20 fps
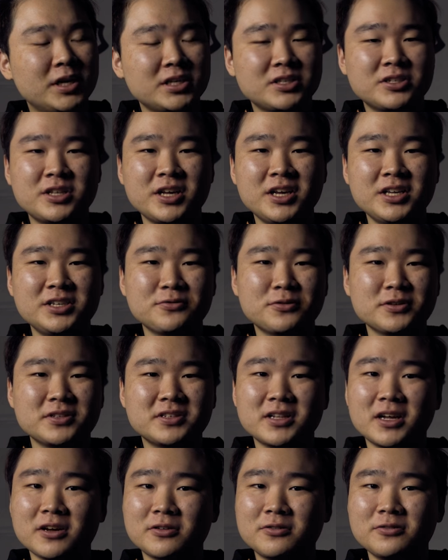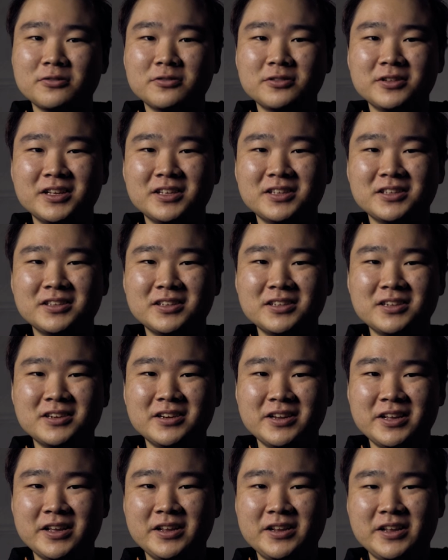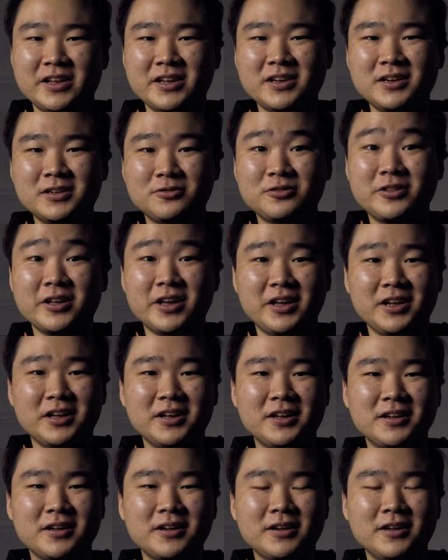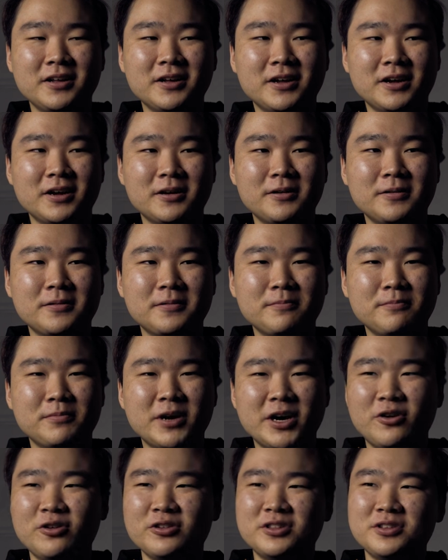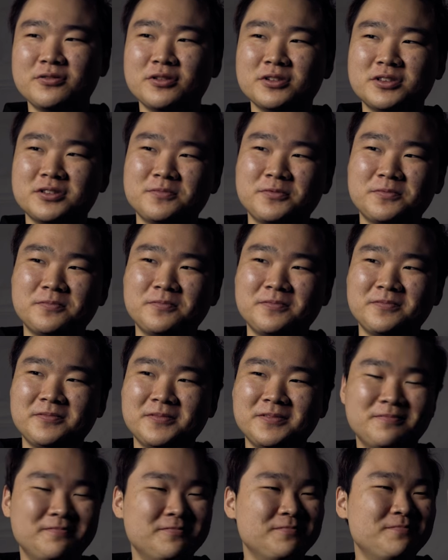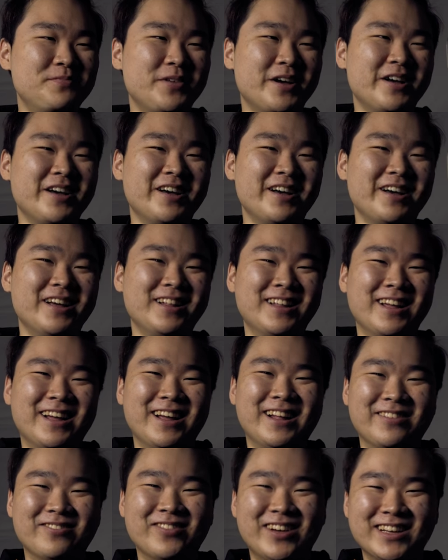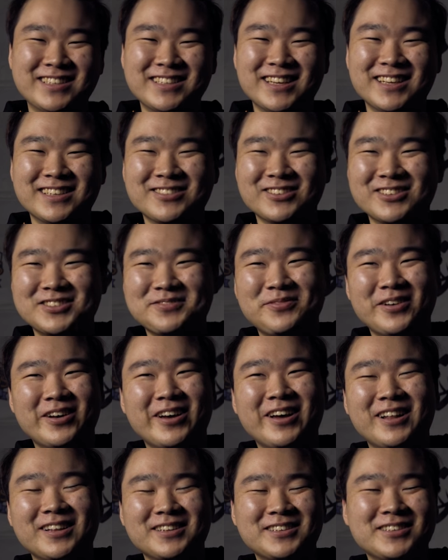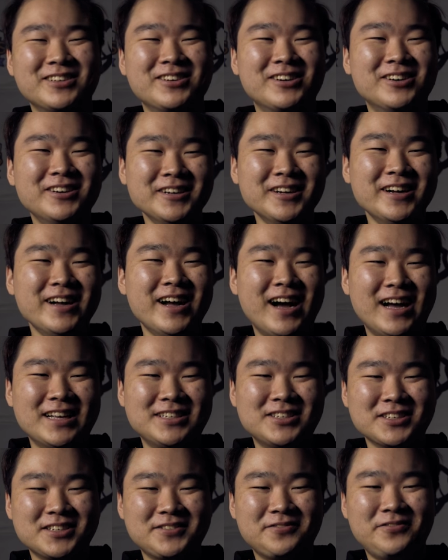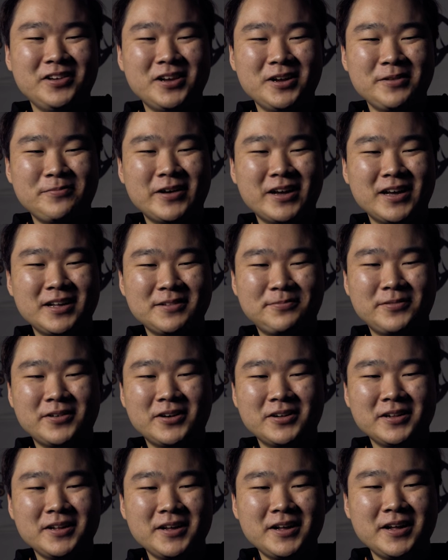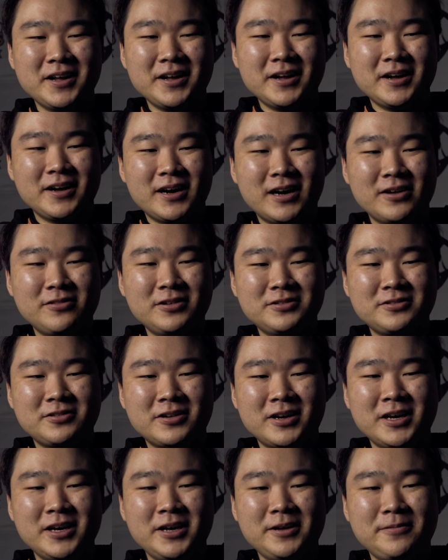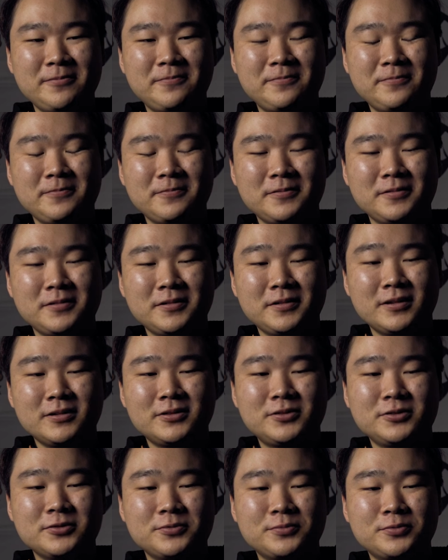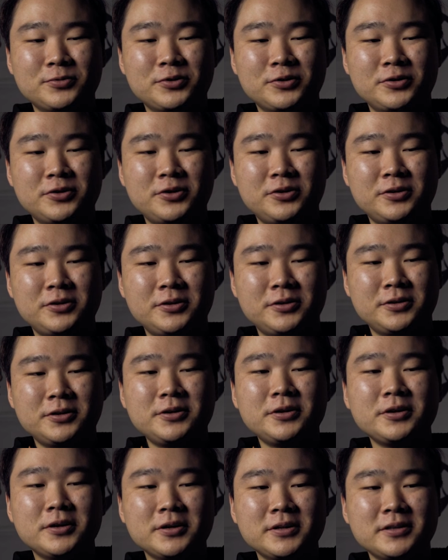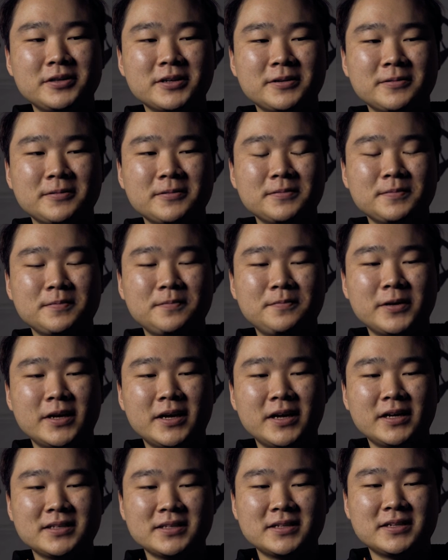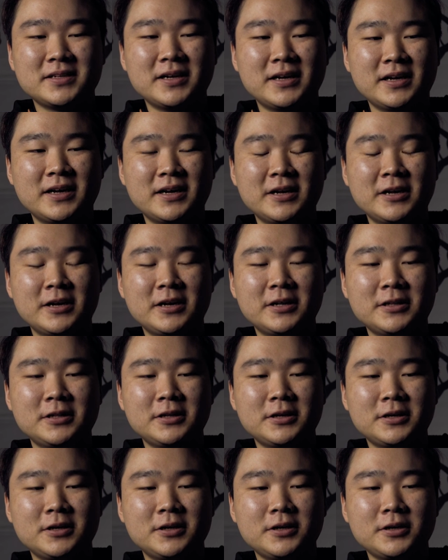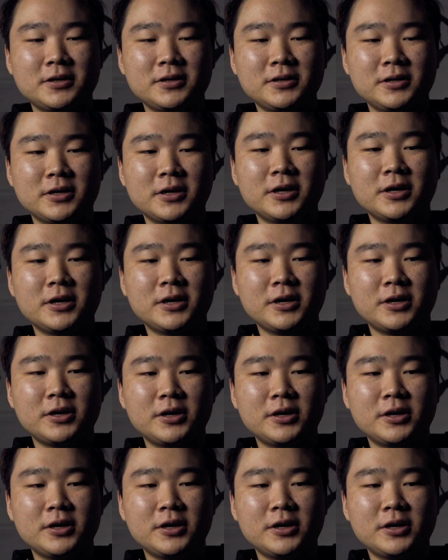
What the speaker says: stage was not good in league today. Yeah, my ulti was bad and my CS was bad, so I just feel bad, but I will try to do more best. And yeah,